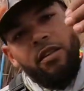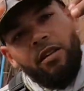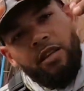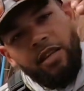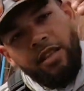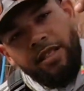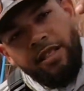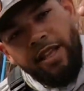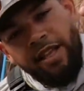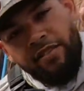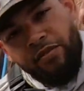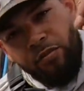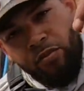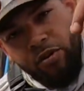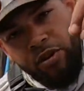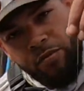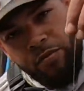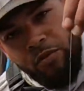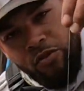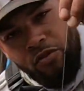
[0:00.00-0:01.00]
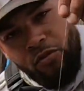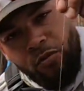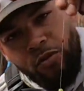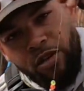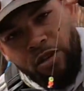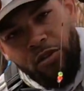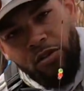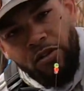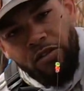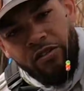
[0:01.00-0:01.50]
And that's pretty much what
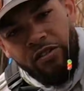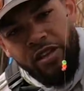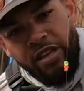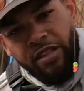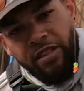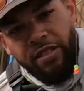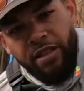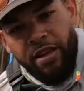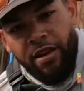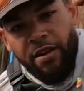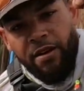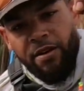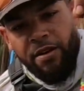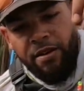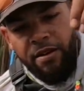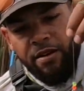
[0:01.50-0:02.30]
it looks like there.